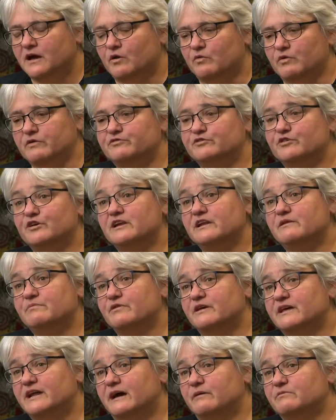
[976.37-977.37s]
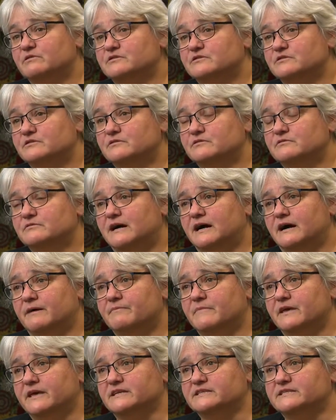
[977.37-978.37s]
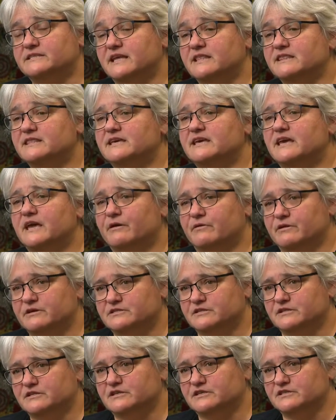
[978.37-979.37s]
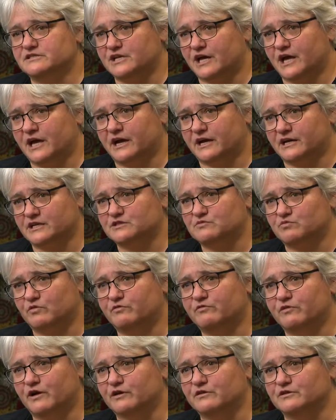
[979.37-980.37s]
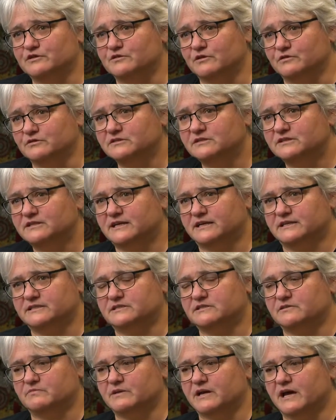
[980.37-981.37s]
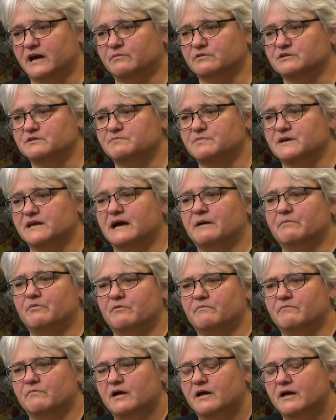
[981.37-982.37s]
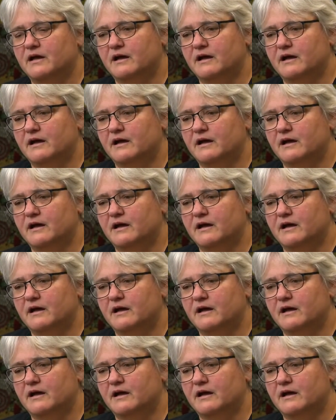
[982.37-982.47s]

We've certainly been able to extend the areas that these targets will focus on and to be able to pick up on